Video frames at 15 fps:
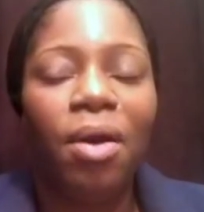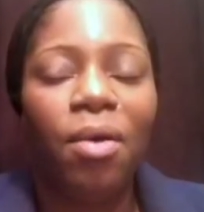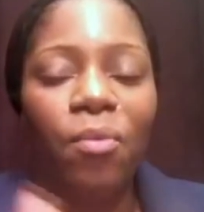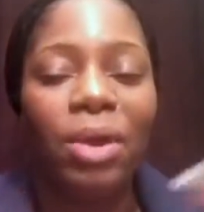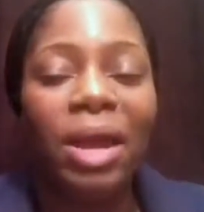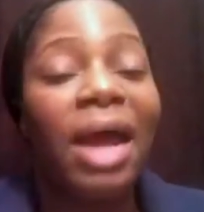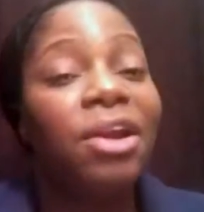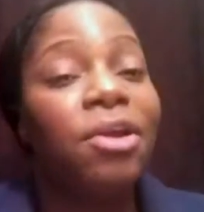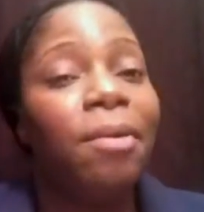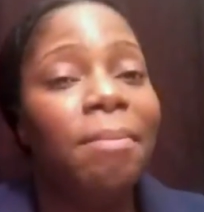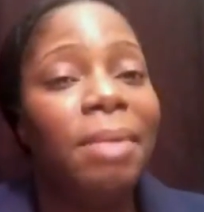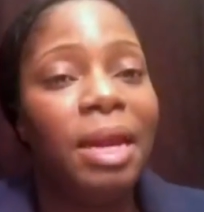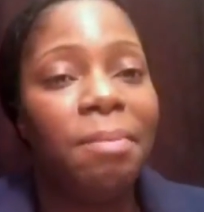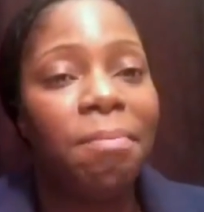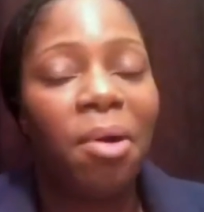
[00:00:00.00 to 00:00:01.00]
We had our
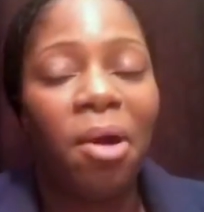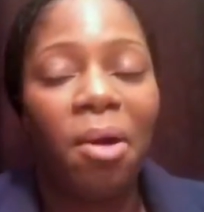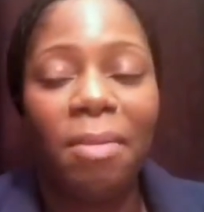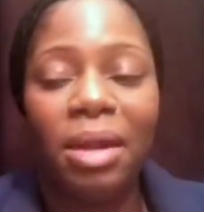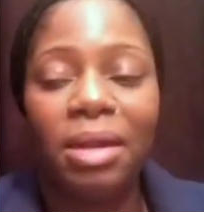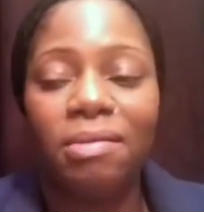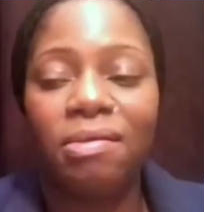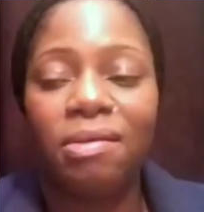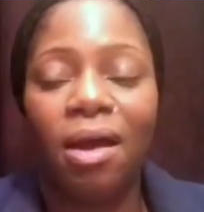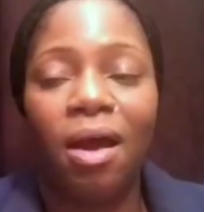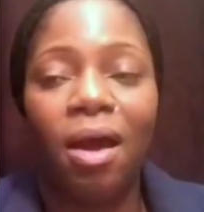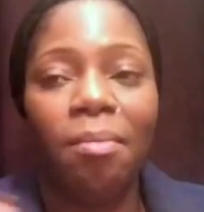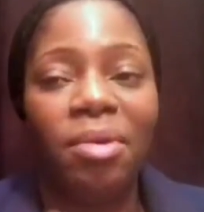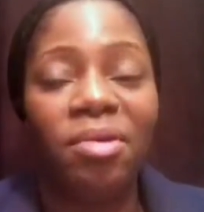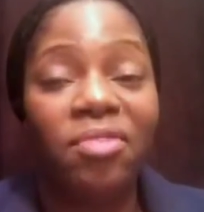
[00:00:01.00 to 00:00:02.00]
men empowerment
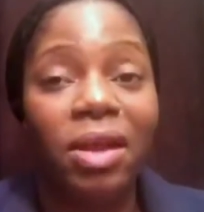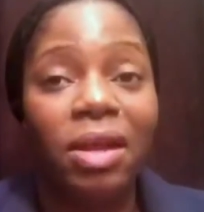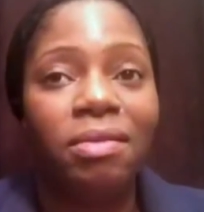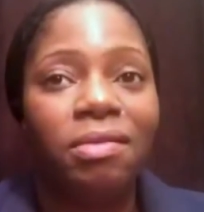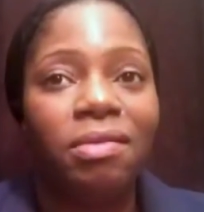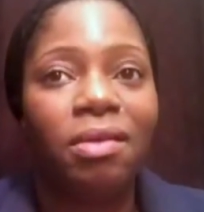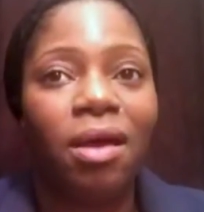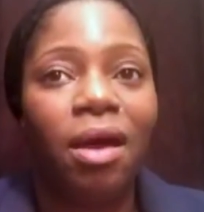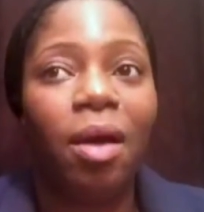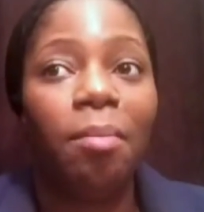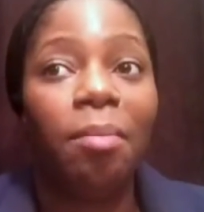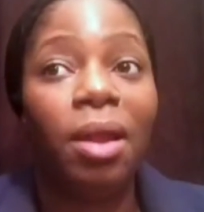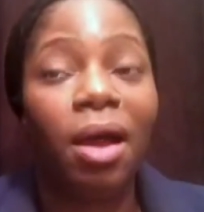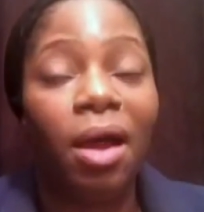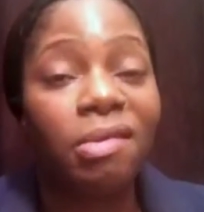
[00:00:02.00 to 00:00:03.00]
event
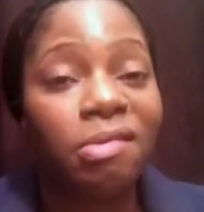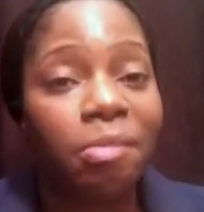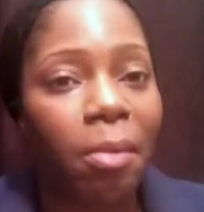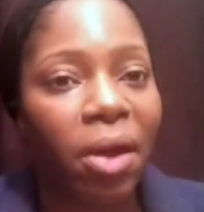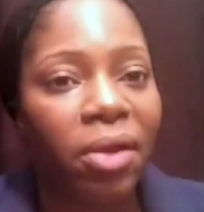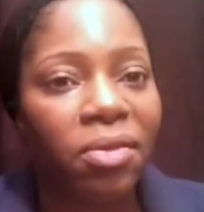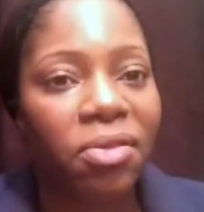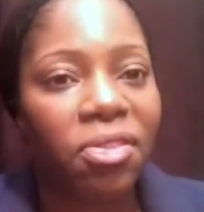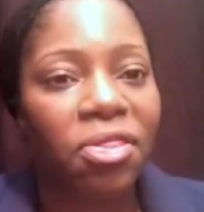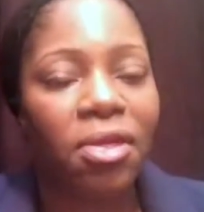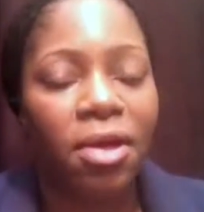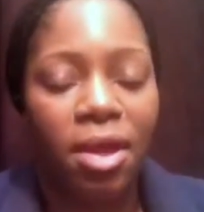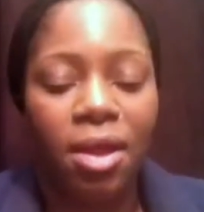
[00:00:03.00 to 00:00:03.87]
last month,